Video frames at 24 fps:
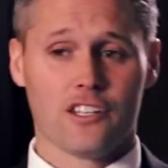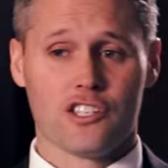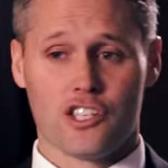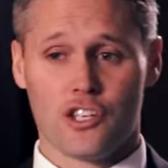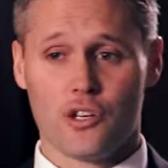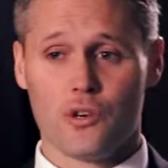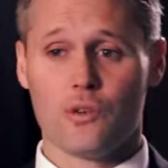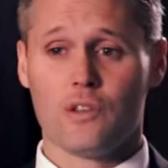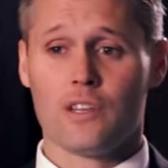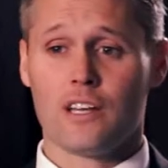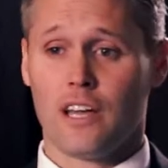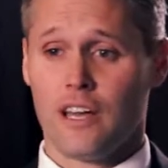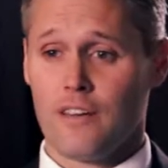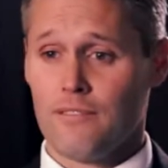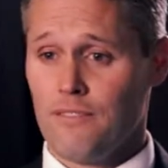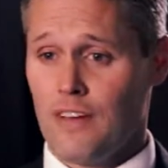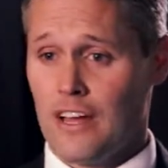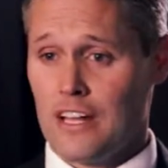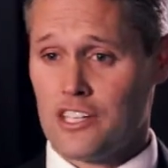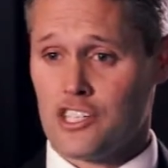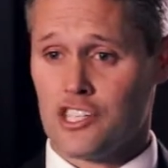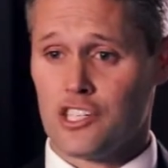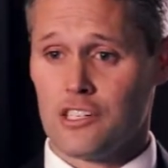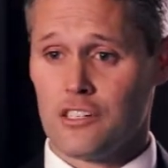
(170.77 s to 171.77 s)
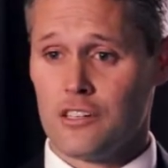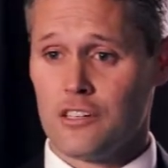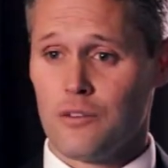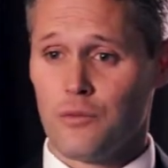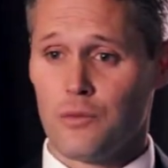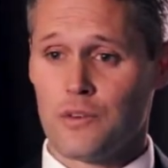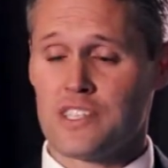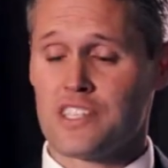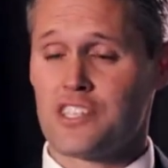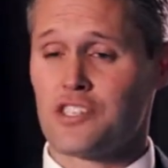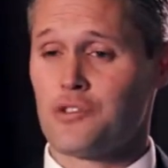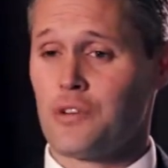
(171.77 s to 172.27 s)
to the convention
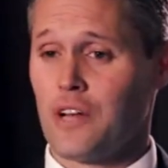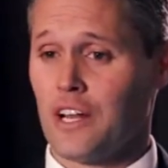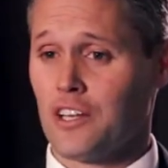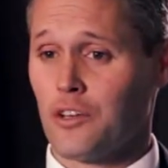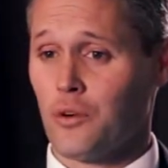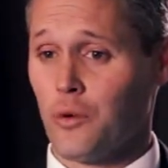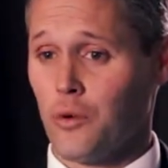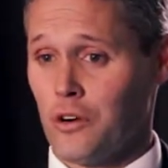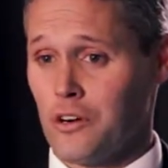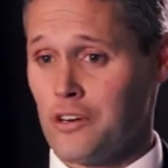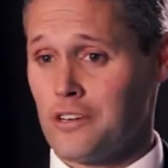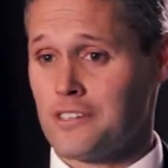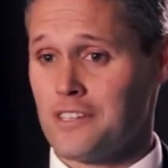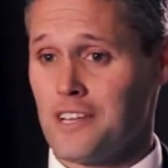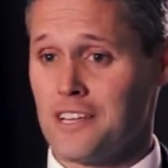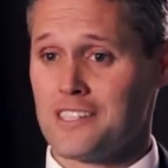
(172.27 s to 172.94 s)
with strict orders.